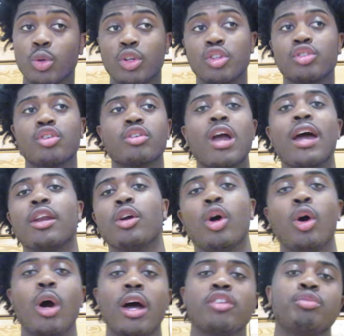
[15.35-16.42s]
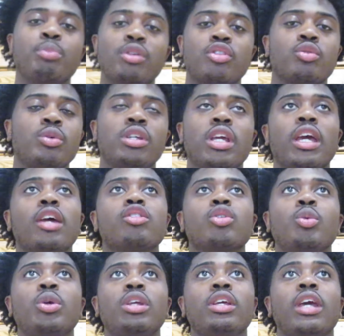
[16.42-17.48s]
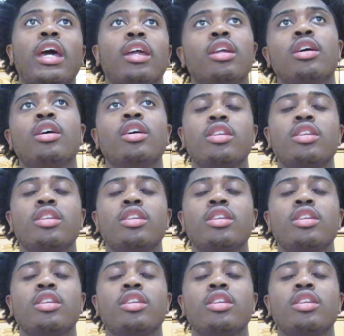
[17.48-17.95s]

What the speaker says: We're just trying to go as much as we can so we can get